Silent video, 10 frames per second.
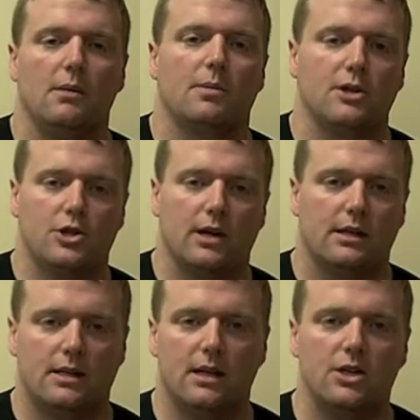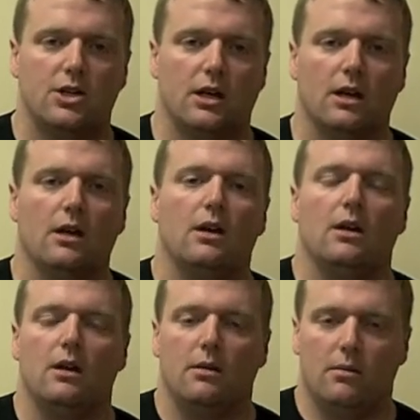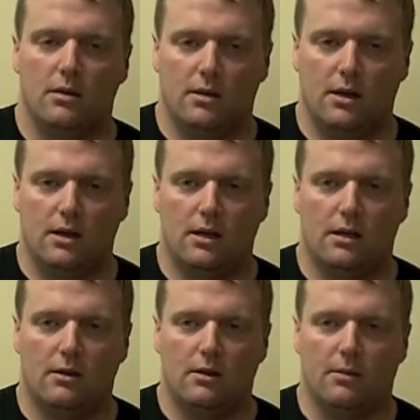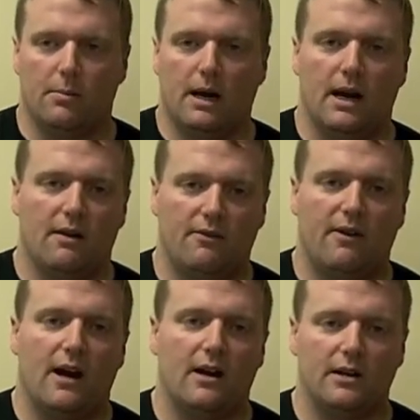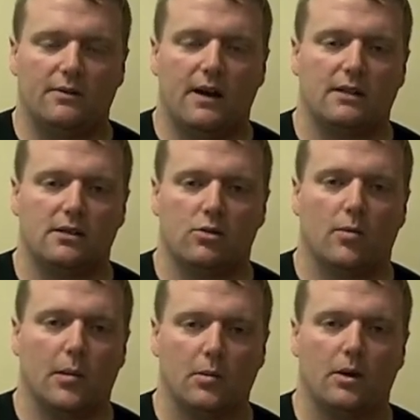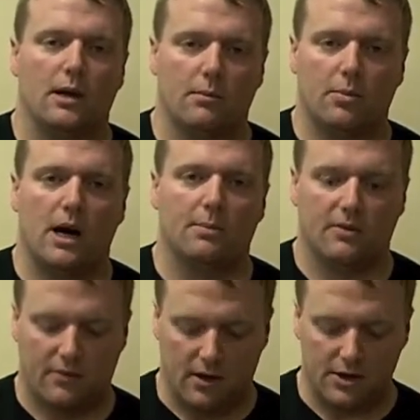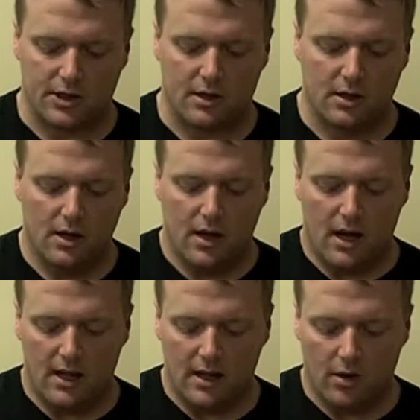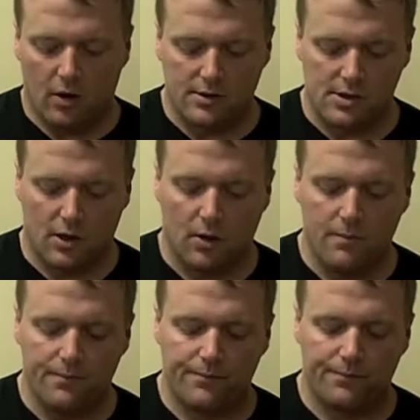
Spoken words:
because you're not teaching the body to fire as fast as it normally would in proper function. And then also,